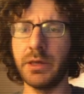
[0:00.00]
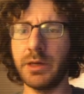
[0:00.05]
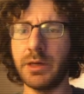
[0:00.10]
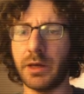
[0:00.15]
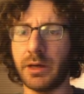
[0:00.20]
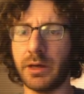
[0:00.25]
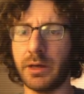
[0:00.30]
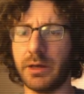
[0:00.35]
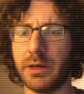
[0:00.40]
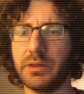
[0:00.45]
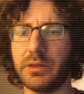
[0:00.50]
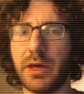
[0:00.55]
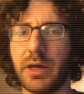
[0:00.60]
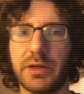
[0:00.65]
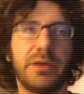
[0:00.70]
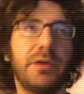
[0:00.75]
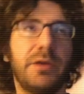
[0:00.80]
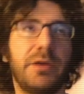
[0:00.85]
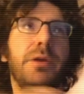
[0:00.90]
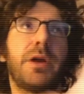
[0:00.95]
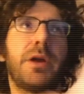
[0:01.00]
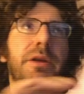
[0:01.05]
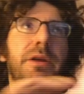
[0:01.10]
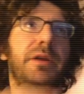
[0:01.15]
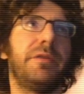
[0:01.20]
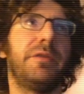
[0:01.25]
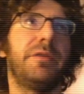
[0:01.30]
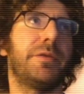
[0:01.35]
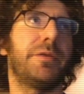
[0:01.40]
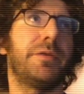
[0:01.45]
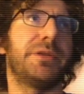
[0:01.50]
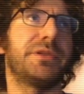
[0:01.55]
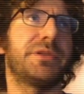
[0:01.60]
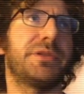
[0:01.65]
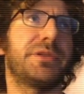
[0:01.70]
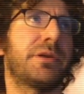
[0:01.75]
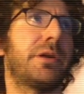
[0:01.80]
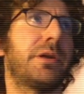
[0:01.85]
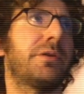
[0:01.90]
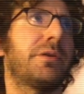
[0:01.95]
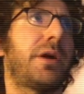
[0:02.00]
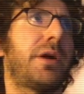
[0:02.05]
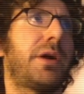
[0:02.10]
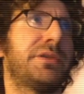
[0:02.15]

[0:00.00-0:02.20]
a lot of QAnon influence across